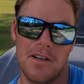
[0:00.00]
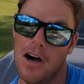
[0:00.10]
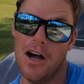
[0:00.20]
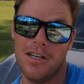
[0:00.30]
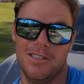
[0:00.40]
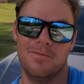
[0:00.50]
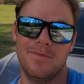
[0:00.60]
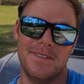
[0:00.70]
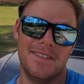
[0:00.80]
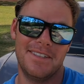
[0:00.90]

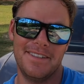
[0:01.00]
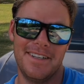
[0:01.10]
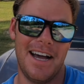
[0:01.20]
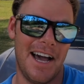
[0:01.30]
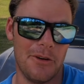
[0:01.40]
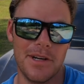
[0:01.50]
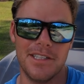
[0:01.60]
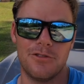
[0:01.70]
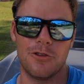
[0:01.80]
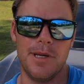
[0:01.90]
awesome. I know it
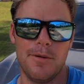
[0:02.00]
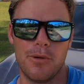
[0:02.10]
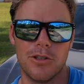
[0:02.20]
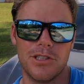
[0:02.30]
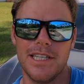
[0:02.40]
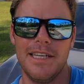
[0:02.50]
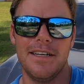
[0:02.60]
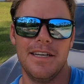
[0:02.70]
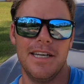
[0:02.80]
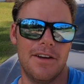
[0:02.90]
is for me
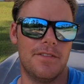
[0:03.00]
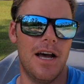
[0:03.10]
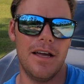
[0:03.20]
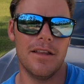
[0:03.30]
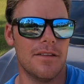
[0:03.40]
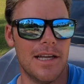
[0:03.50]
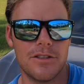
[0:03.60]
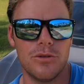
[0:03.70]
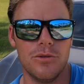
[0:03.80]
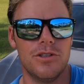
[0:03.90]
personally. If not,
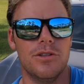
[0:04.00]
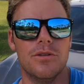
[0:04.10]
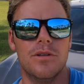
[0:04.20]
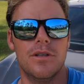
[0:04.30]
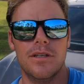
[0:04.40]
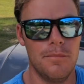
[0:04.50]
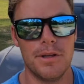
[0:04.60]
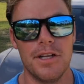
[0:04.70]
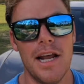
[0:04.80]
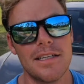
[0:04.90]
that's cool too.
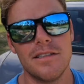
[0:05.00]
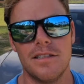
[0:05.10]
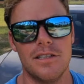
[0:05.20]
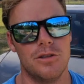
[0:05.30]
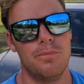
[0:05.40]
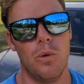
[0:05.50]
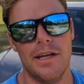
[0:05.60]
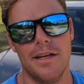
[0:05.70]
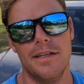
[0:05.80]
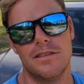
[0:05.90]
But the next decision
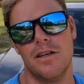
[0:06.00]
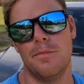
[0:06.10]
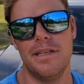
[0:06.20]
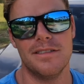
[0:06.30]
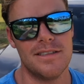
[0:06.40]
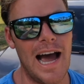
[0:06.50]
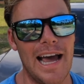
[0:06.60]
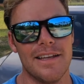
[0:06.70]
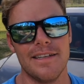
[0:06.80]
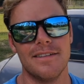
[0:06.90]
point is going to be
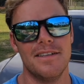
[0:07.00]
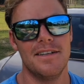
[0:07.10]
styling.